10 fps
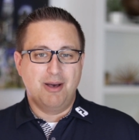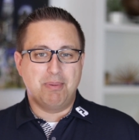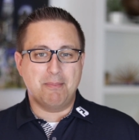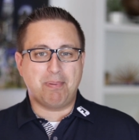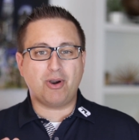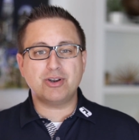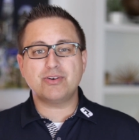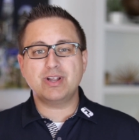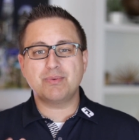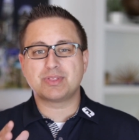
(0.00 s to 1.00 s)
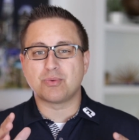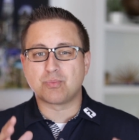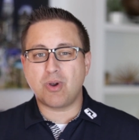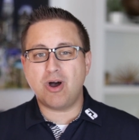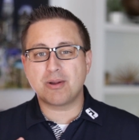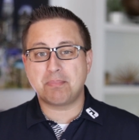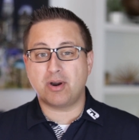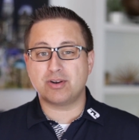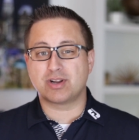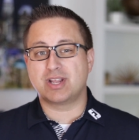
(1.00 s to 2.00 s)
but partnering with the wrong
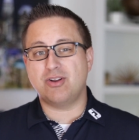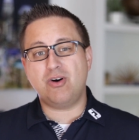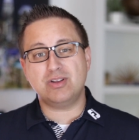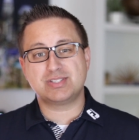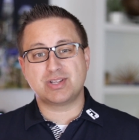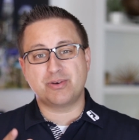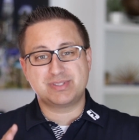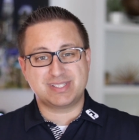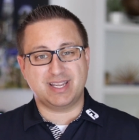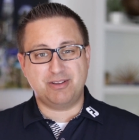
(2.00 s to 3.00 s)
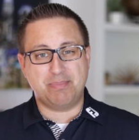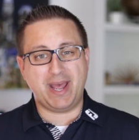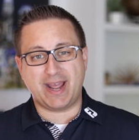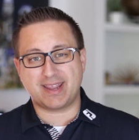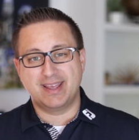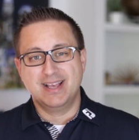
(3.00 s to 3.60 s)
partner can also set you back.